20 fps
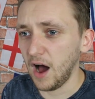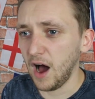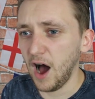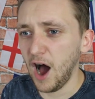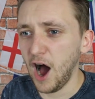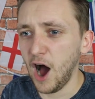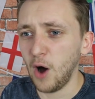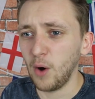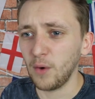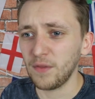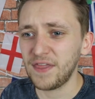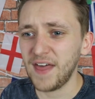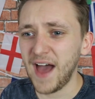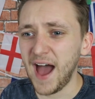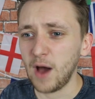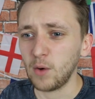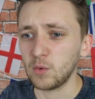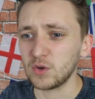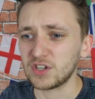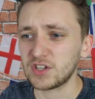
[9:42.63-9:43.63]
Oh,
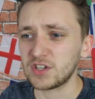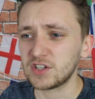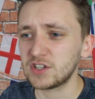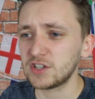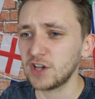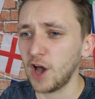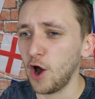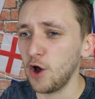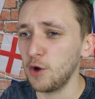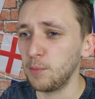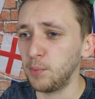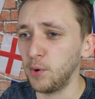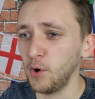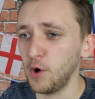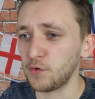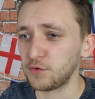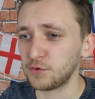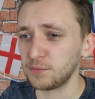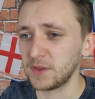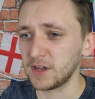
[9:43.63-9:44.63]
that was so
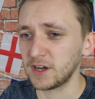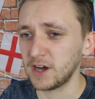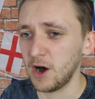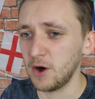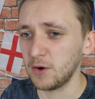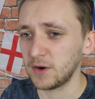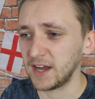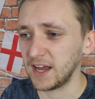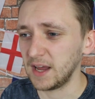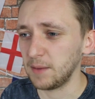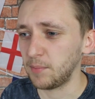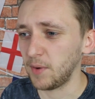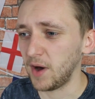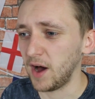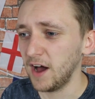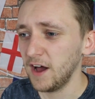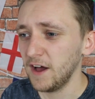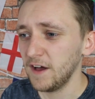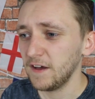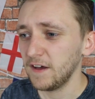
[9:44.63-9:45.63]
poor from the
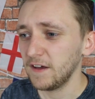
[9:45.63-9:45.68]
goalkeeper.